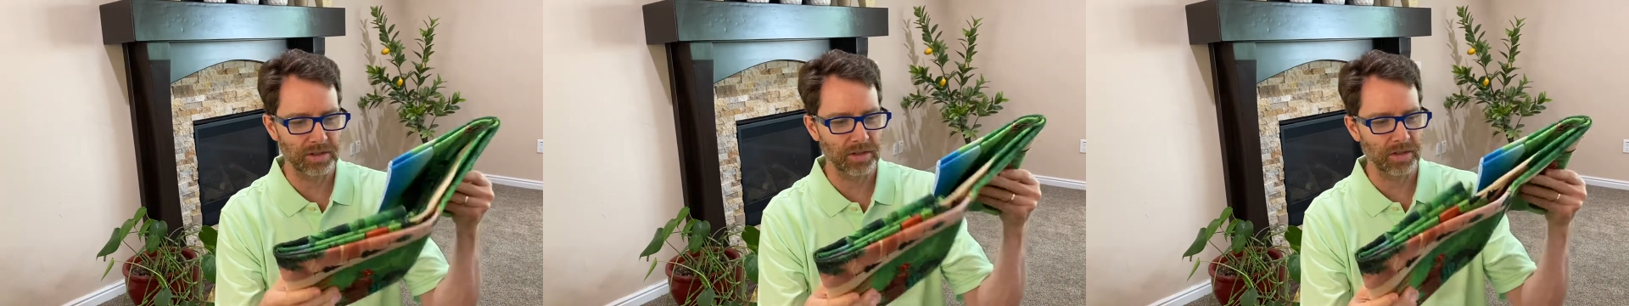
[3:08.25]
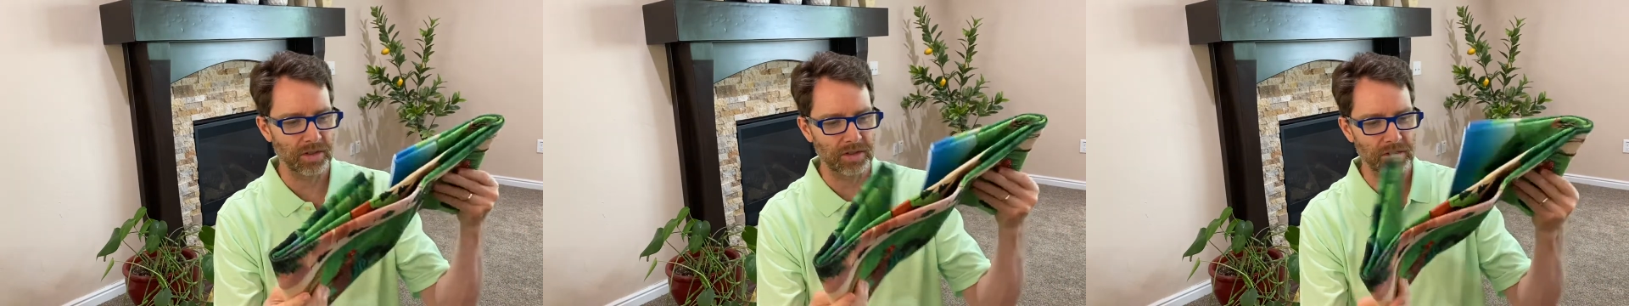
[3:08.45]

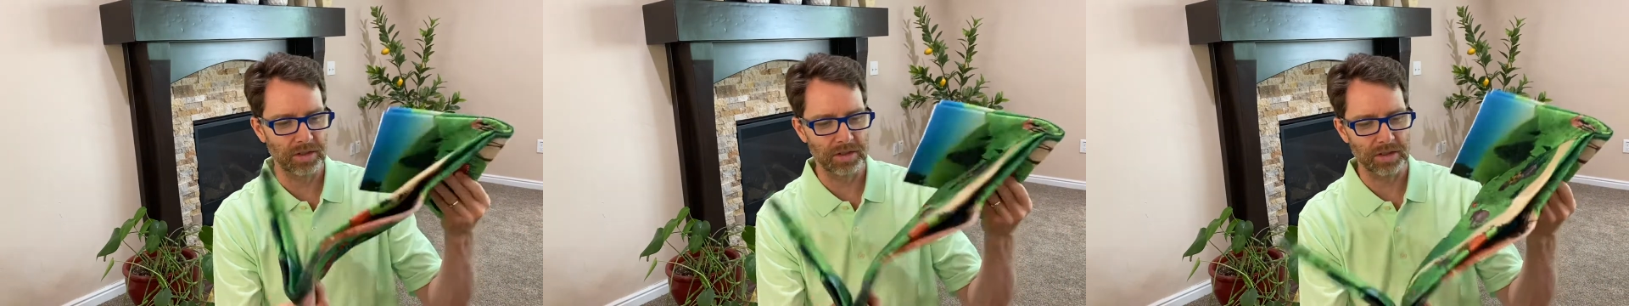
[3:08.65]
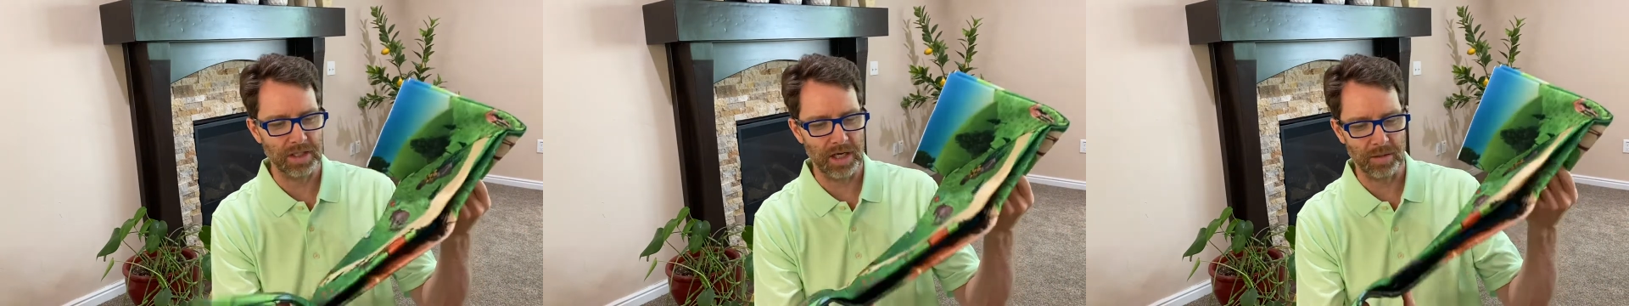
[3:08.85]
show you
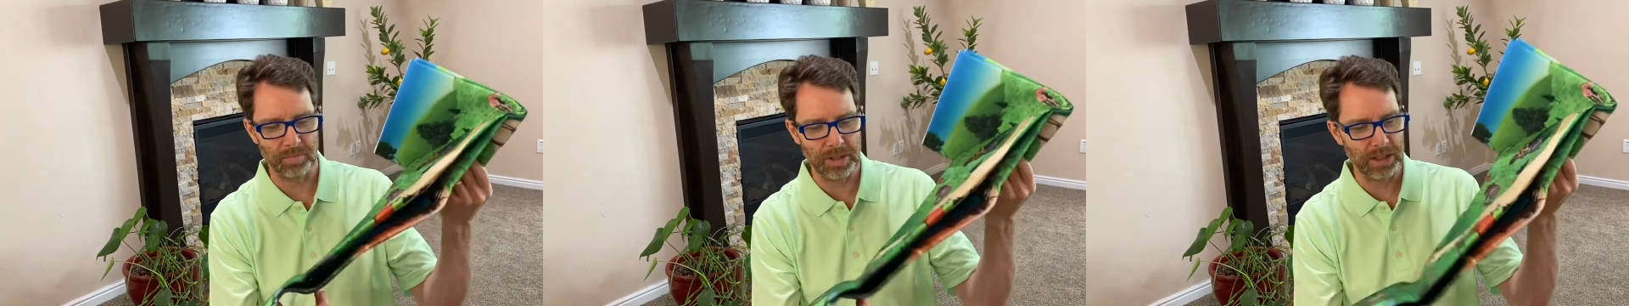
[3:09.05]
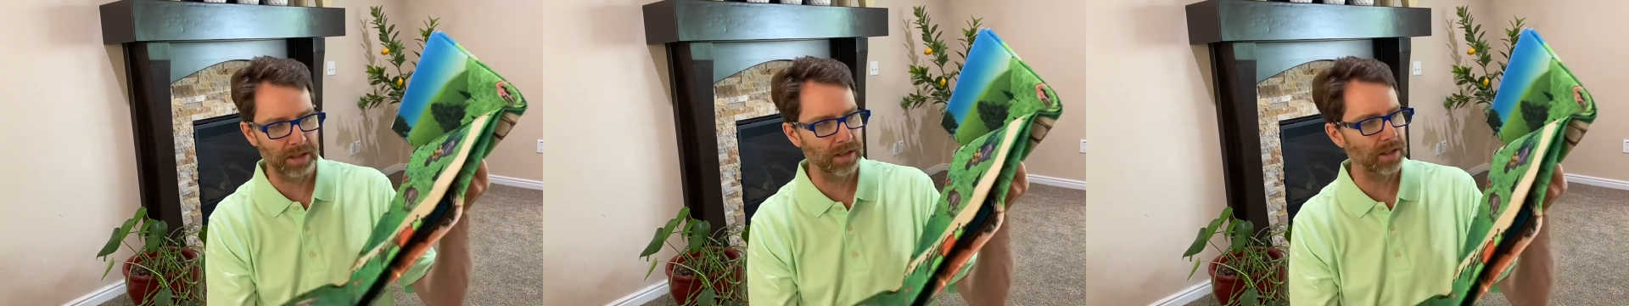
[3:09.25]
just how
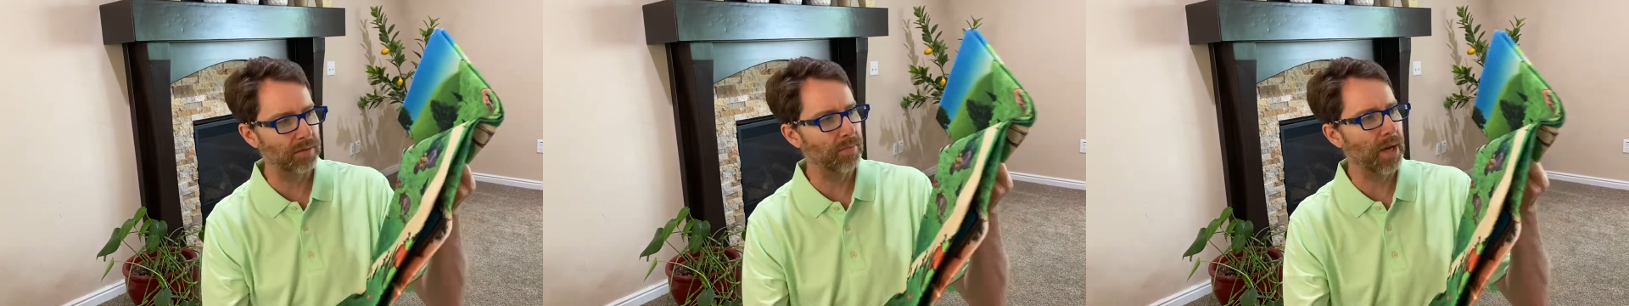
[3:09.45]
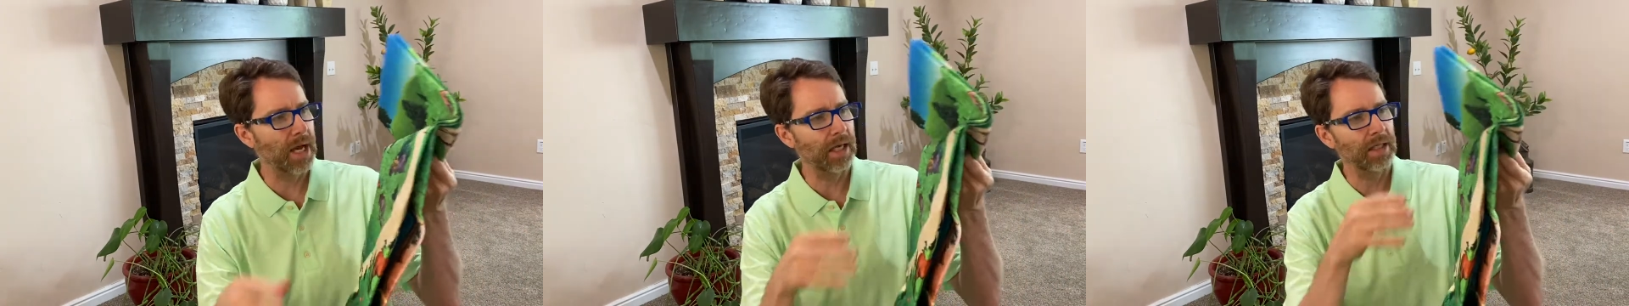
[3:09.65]
big this
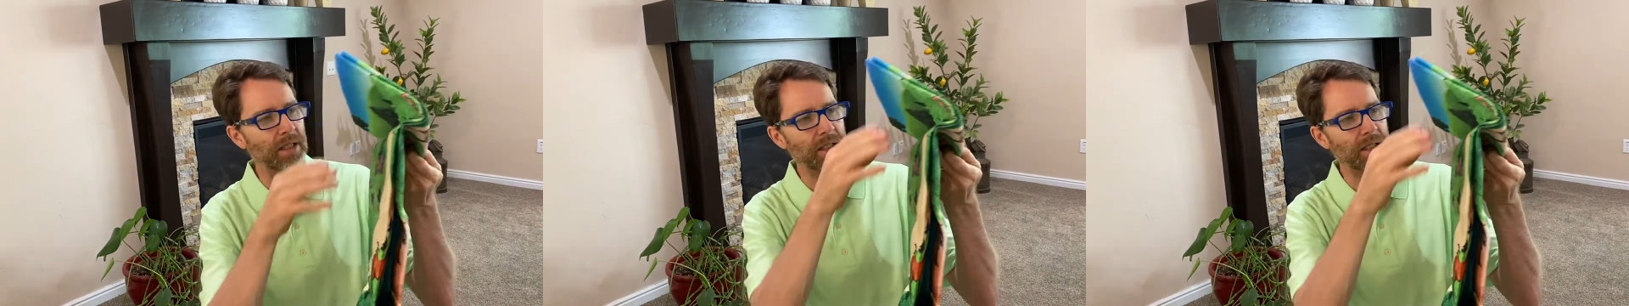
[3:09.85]
mat